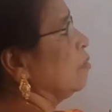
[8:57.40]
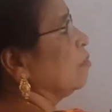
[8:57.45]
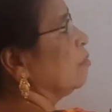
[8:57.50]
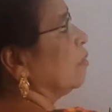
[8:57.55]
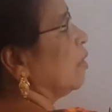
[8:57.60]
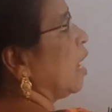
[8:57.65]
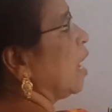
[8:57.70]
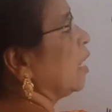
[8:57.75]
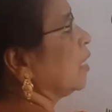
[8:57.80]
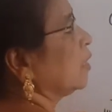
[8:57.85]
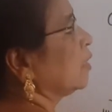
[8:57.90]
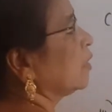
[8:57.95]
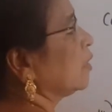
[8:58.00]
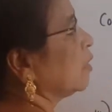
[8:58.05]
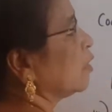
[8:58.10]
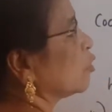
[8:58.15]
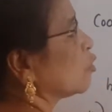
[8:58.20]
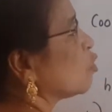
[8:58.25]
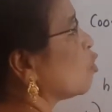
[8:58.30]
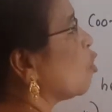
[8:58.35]
and
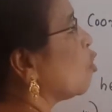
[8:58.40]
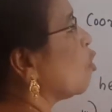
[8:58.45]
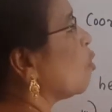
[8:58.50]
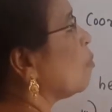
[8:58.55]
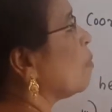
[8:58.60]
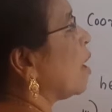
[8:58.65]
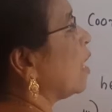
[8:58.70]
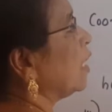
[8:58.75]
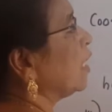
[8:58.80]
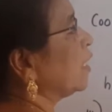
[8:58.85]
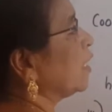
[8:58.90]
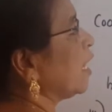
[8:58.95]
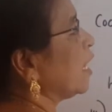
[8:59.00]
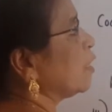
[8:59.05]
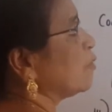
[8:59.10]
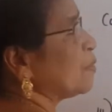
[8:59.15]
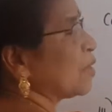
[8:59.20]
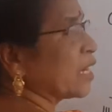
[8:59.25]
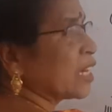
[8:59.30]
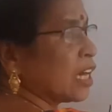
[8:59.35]

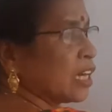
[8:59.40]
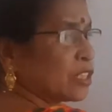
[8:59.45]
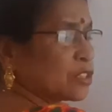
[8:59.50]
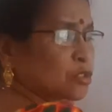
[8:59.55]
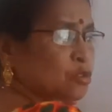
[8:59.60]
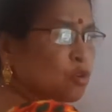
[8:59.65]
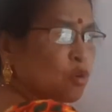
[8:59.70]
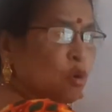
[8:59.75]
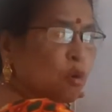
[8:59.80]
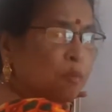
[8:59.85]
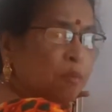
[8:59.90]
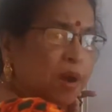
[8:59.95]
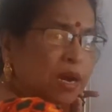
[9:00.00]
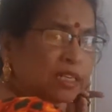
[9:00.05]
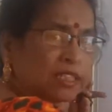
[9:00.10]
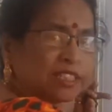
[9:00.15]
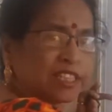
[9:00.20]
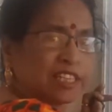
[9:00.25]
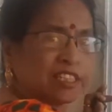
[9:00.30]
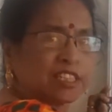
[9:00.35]
cobaltate, because
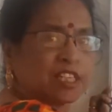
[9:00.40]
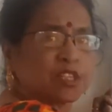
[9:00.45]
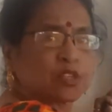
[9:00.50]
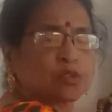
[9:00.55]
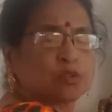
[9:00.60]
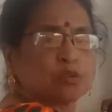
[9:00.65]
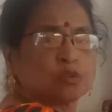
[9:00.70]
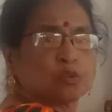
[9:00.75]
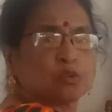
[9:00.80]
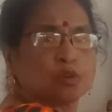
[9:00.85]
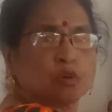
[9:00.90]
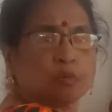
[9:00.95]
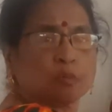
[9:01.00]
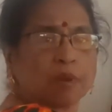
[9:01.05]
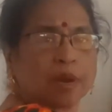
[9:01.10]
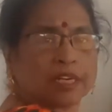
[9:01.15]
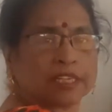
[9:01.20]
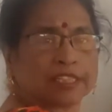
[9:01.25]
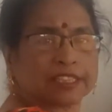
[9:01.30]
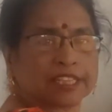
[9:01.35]
cobalt changes to
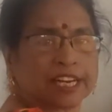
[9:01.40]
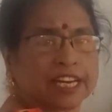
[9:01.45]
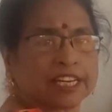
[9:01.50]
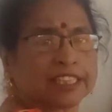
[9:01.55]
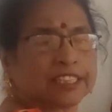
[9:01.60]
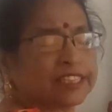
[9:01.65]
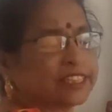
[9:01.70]
cobaltate